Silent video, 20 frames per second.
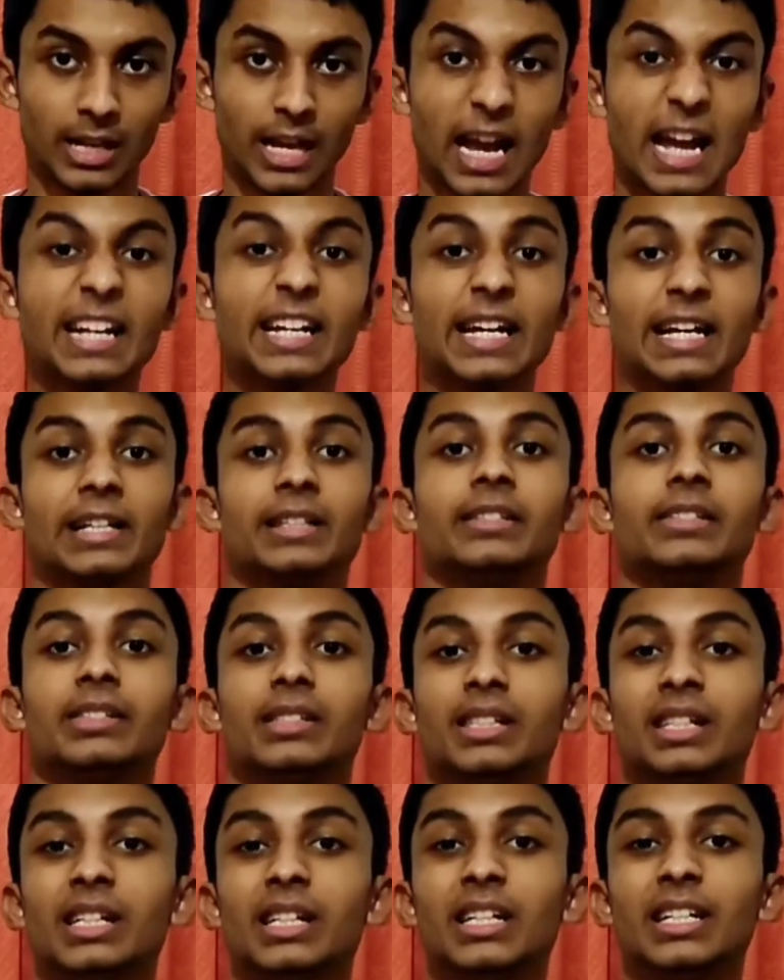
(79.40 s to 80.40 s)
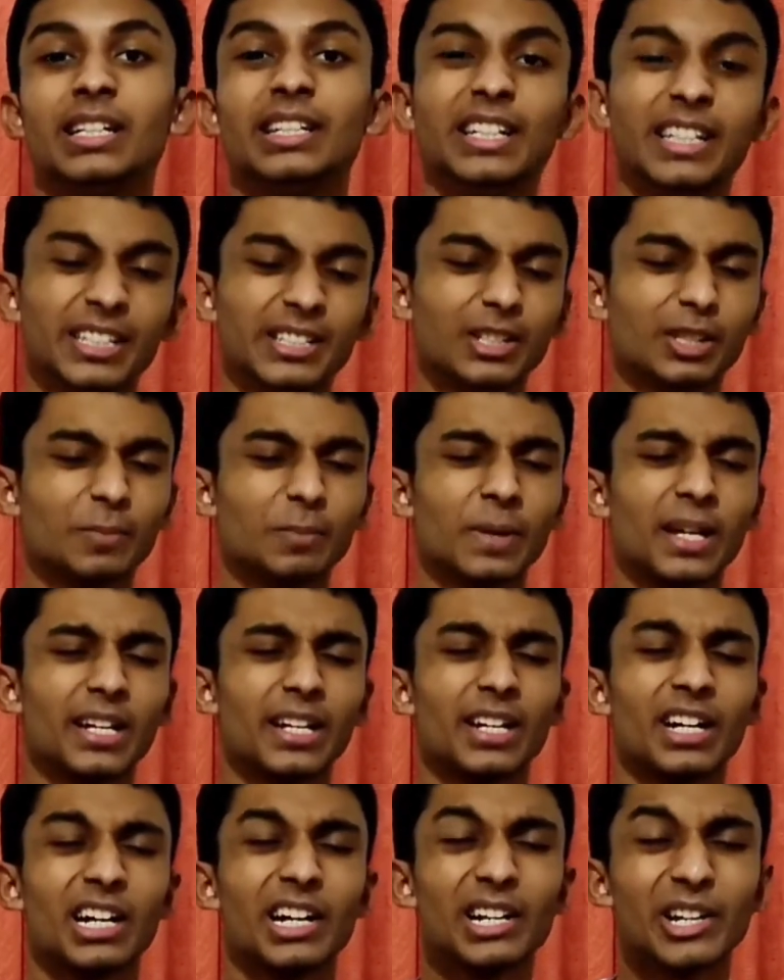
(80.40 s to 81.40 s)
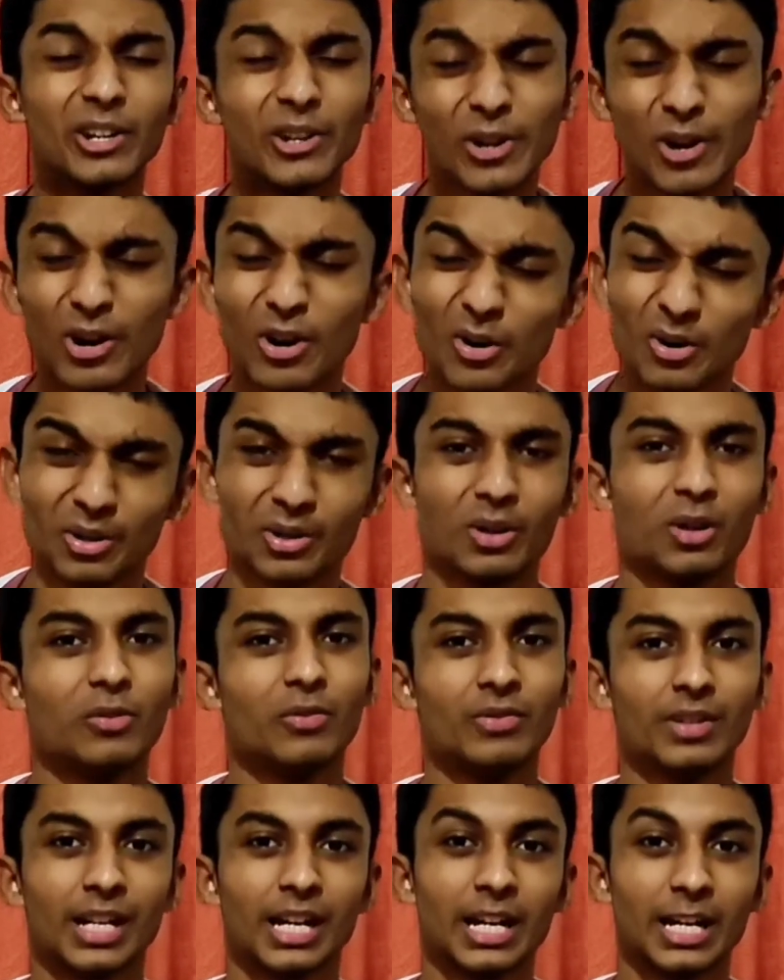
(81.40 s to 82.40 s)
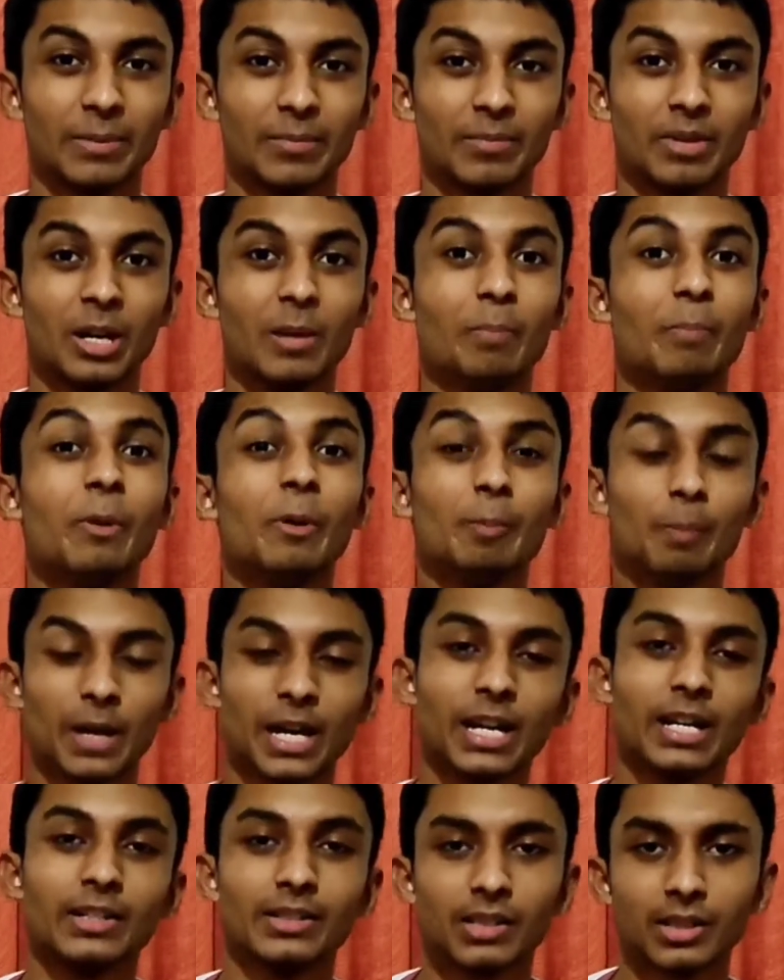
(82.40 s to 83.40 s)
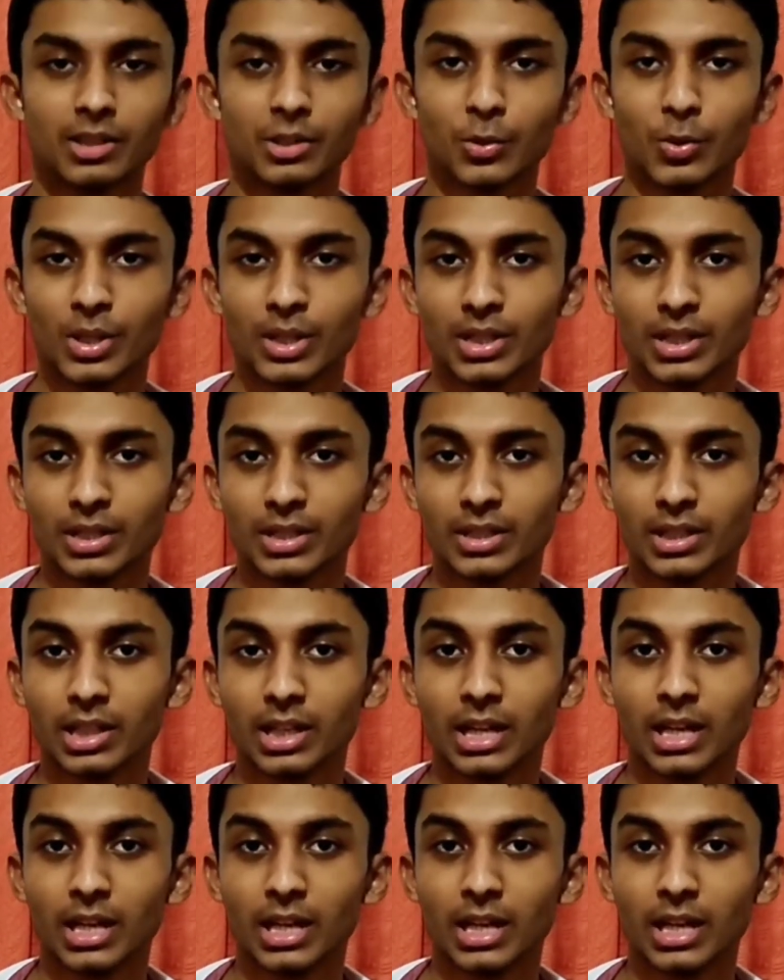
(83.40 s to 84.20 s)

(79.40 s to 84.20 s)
and hence teachers spend a lot of time preparing such questions